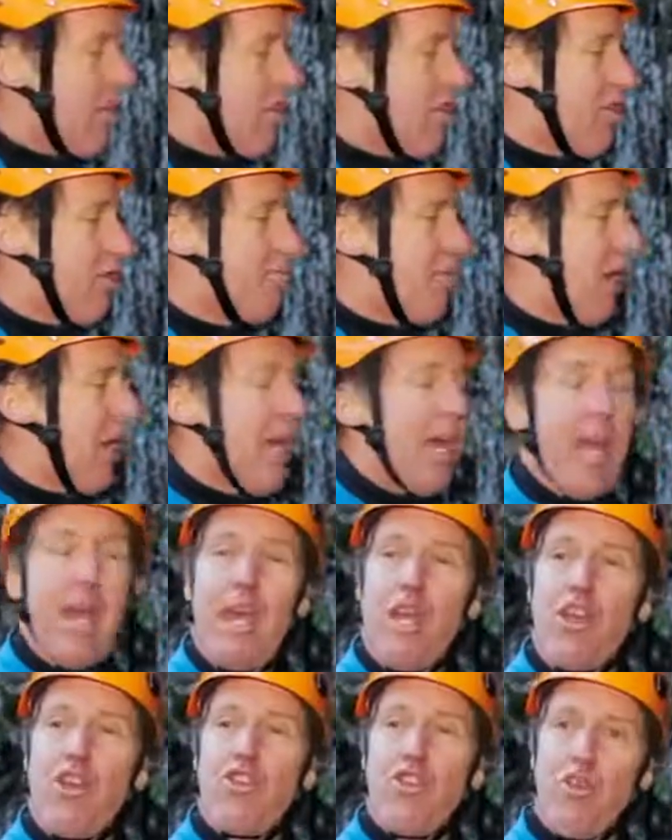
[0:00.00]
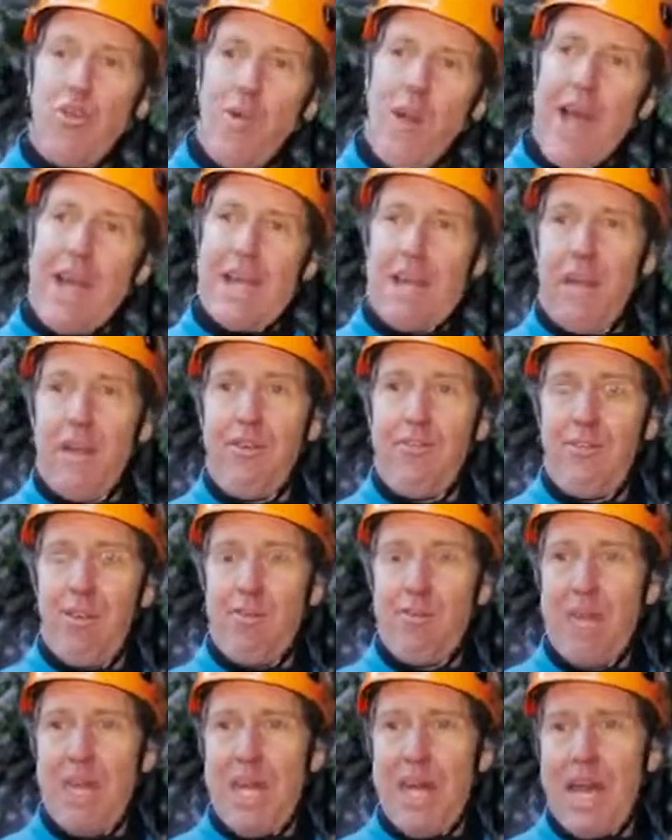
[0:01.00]
to belay directly
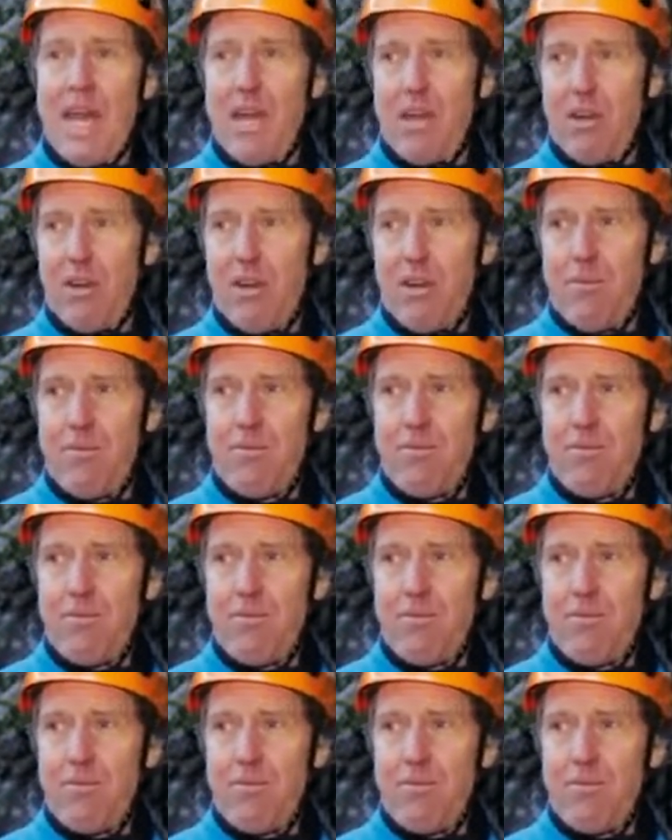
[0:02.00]
from the anchor.